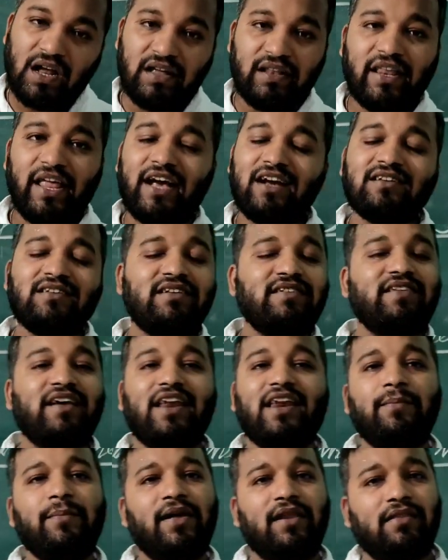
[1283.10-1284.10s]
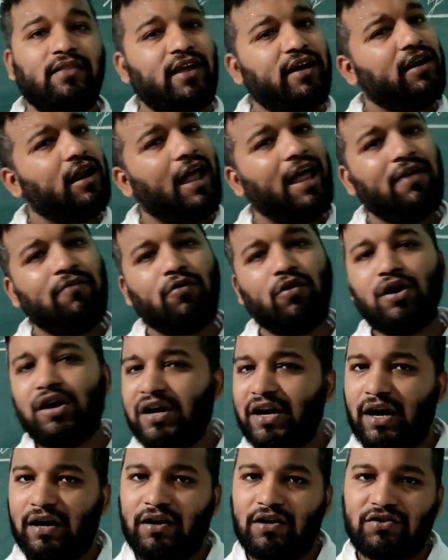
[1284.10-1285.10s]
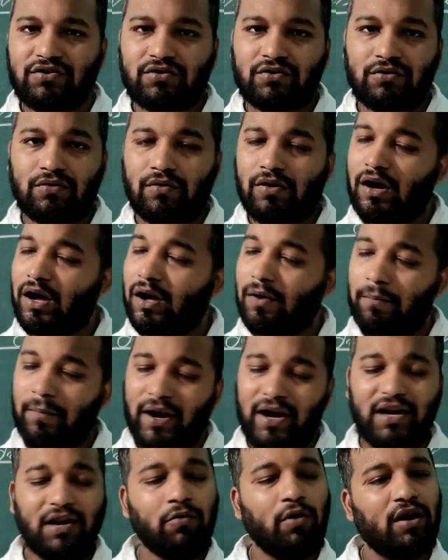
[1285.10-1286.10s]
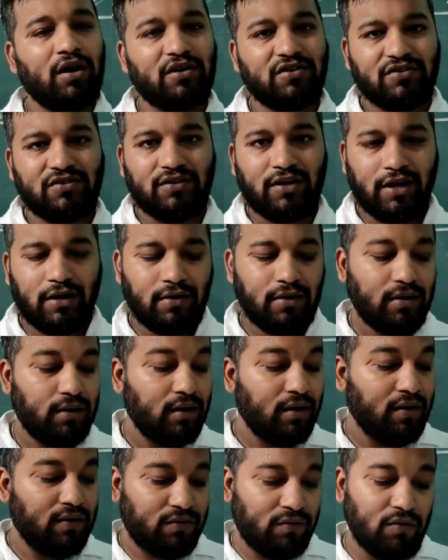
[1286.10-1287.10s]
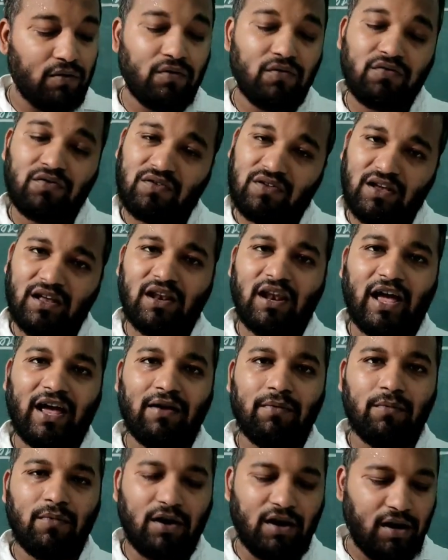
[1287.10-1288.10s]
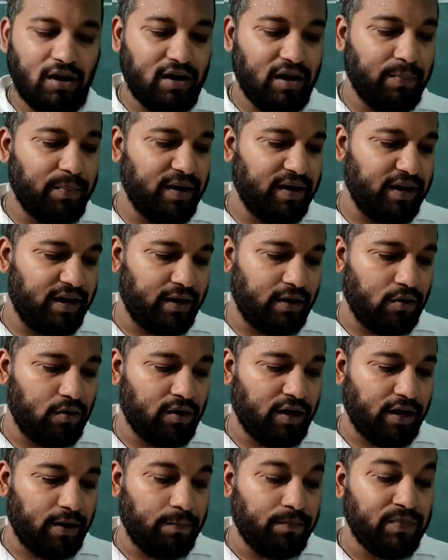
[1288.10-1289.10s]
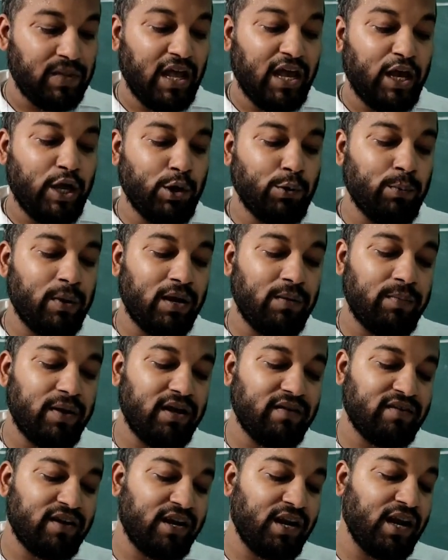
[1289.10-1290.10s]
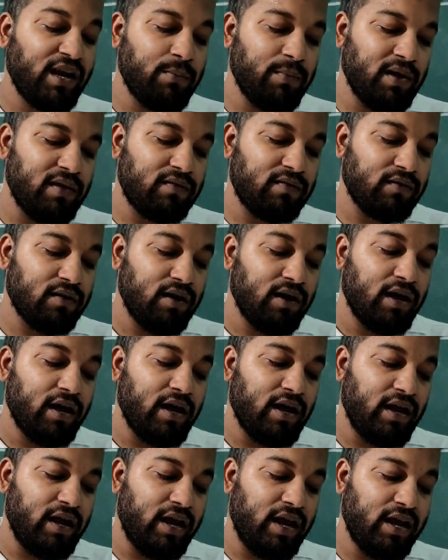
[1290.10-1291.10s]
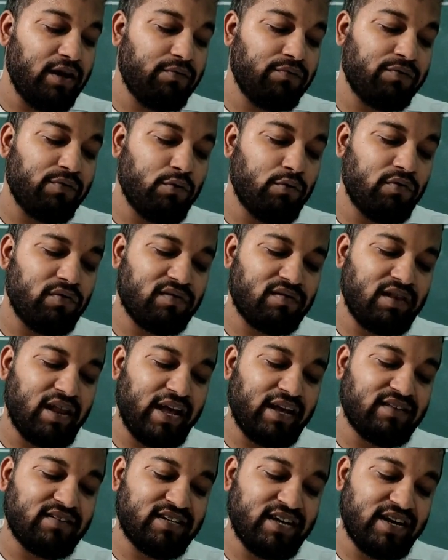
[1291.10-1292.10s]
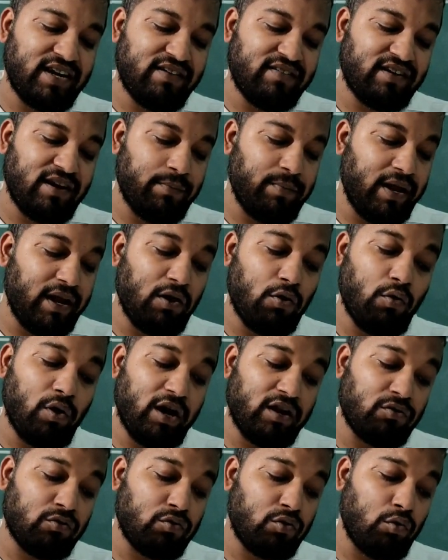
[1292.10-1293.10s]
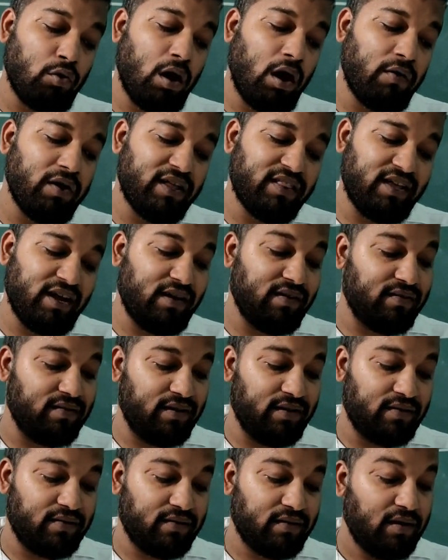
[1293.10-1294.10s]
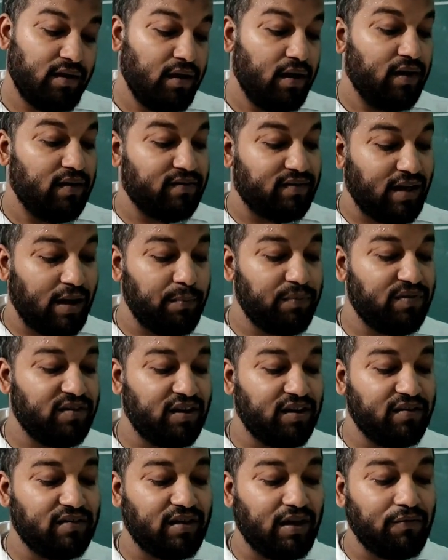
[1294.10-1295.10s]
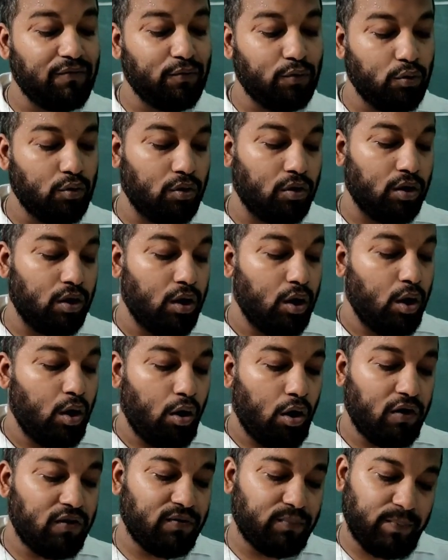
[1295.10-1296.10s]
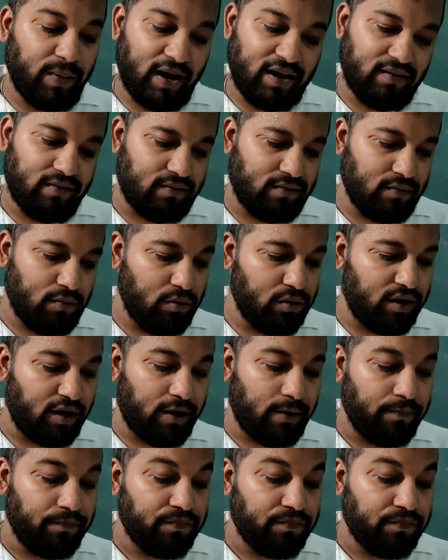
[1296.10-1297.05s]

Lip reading: Next is animal, that I have already made you understand. So still I am repeating. Okay, human beings and animals eat fruits like cherries and mango and throw away their seeds. Some seeds have hook or spines. Okay,